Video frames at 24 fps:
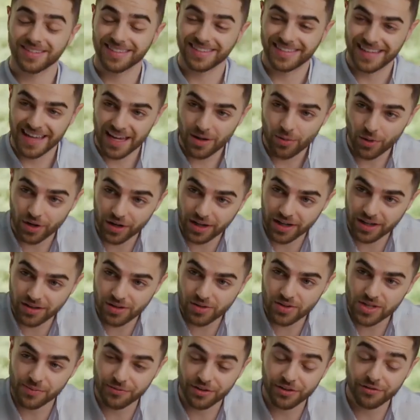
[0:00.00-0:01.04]
Today we're going
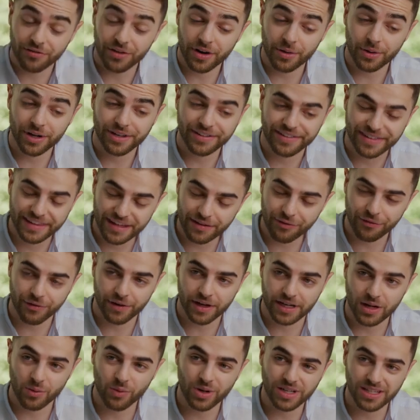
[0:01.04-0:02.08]
to do something very
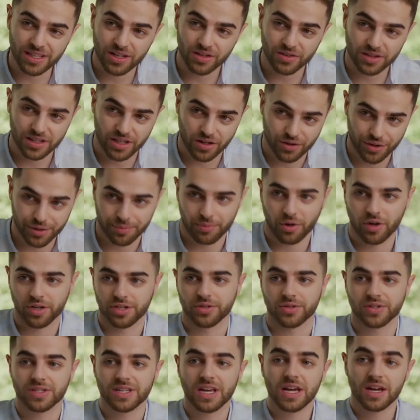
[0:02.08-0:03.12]
different than we did on the other
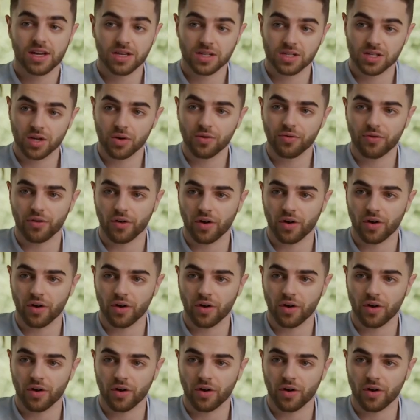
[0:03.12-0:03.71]
modules. So